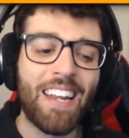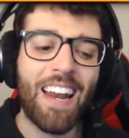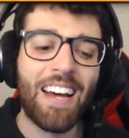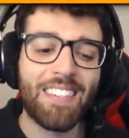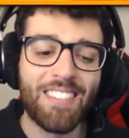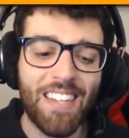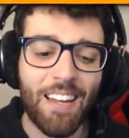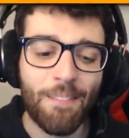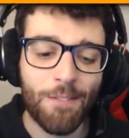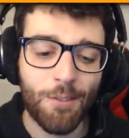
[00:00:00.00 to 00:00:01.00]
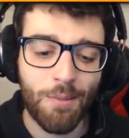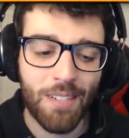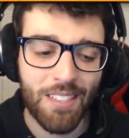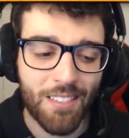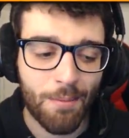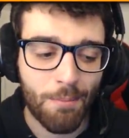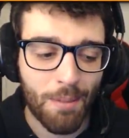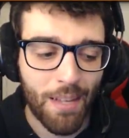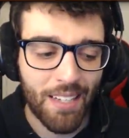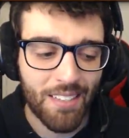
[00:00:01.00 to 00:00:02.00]
out to the end for a reason, but
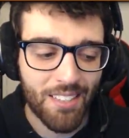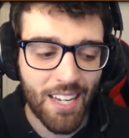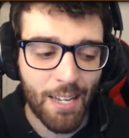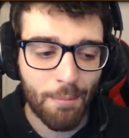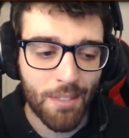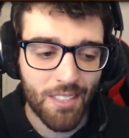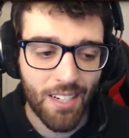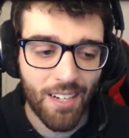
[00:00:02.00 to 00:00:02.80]
man, this game is a